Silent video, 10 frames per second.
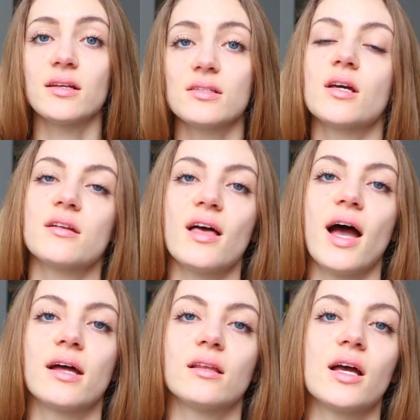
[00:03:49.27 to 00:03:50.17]
And a study
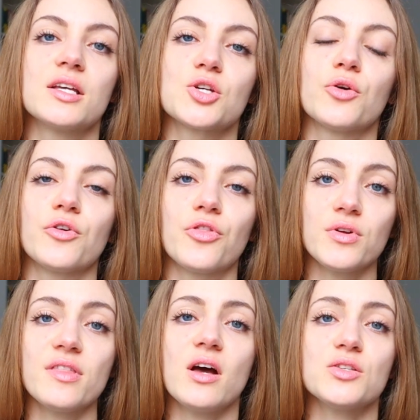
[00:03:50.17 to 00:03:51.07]
that analyzed over
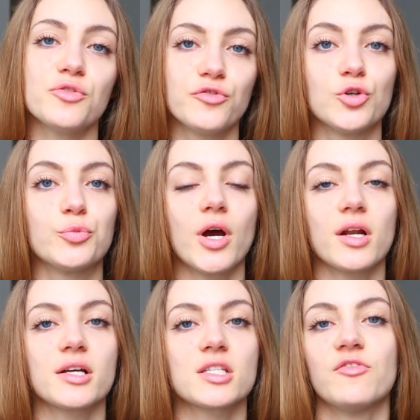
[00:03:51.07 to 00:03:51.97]
3,000 food
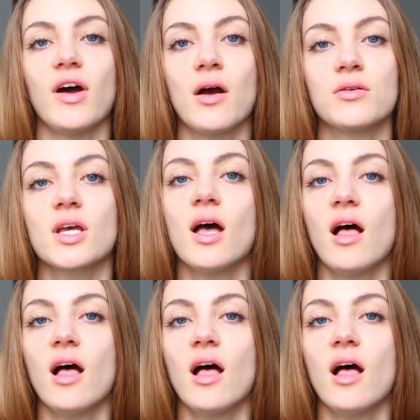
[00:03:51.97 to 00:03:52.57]
products found